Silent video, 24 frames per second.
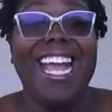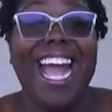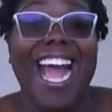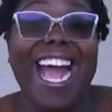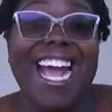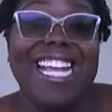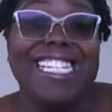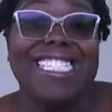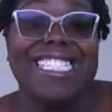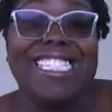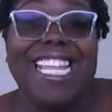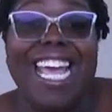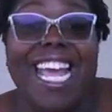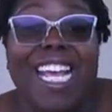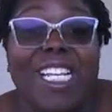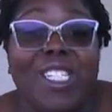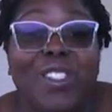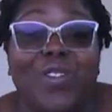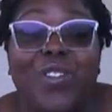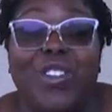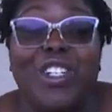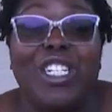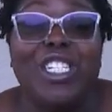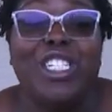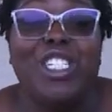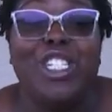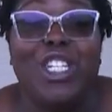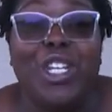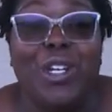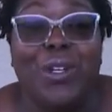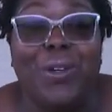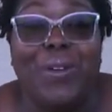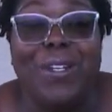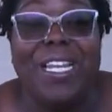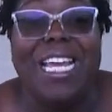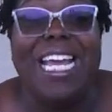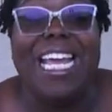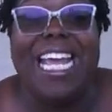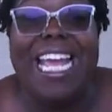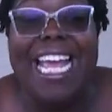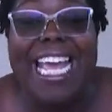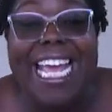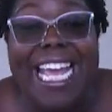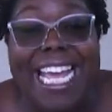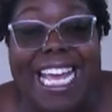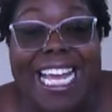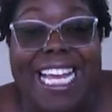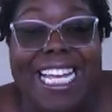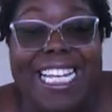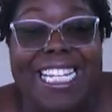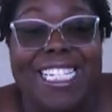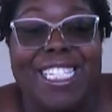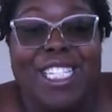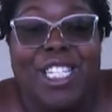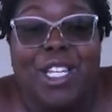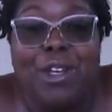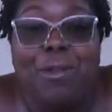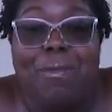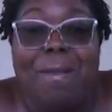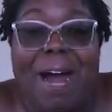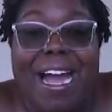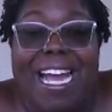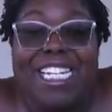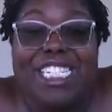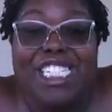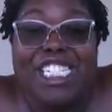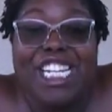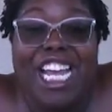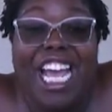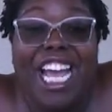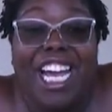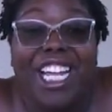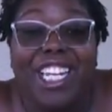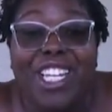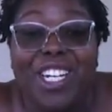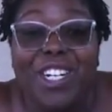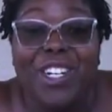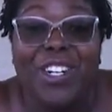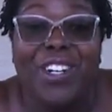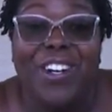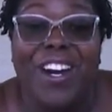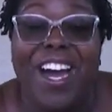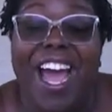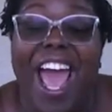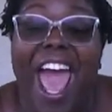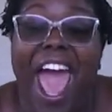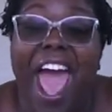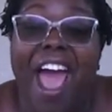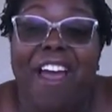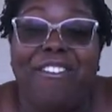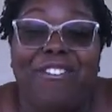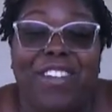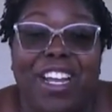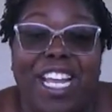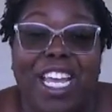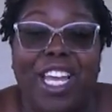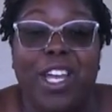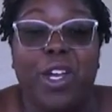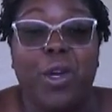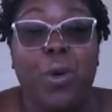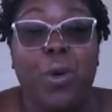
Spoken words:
guys, thanks for tuning in to my channel, African